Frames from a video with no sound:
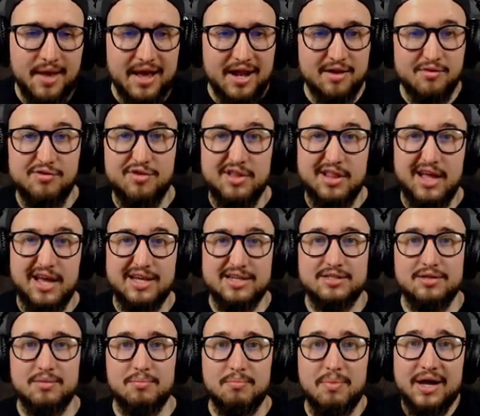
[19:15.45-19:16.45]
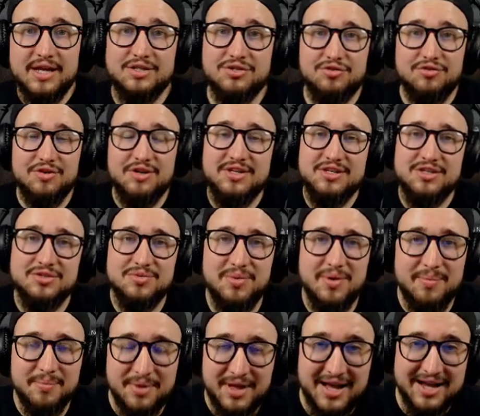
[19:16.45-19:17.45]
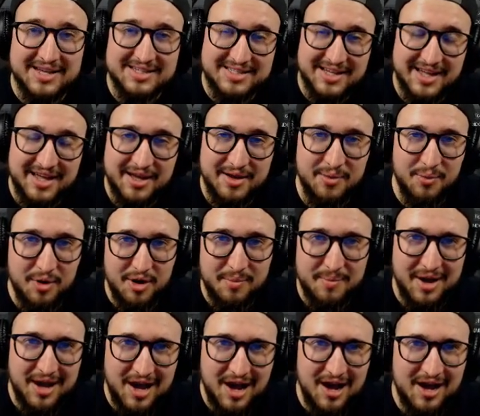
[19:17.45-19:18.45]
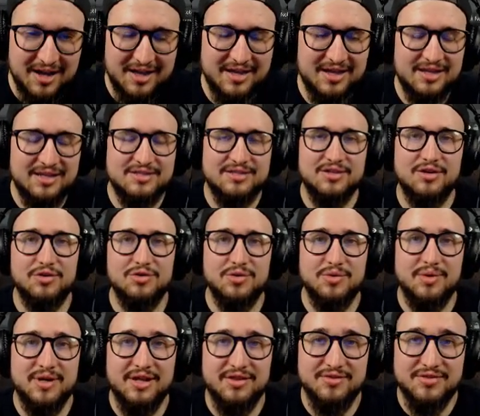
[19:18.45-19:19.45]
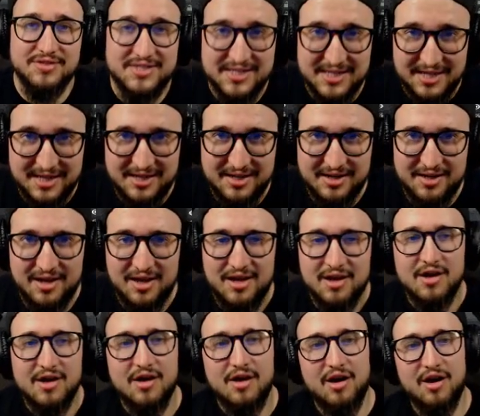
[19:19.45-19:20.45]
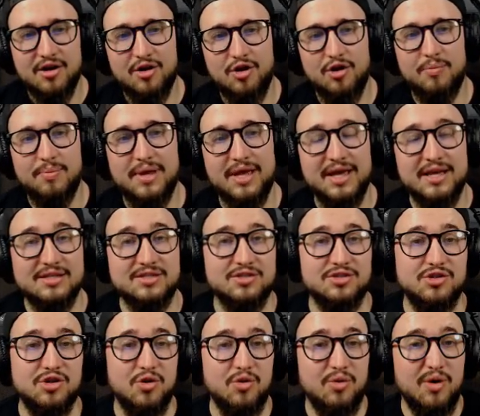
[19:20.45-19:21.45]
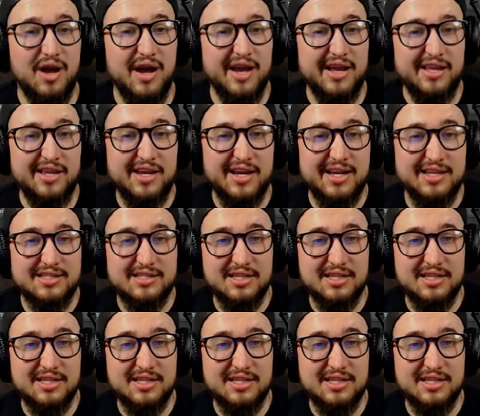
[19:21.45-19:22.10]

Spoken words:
I realized my screen just went black because I hit one of my hotkeys to go to another scene on OBS, so you guys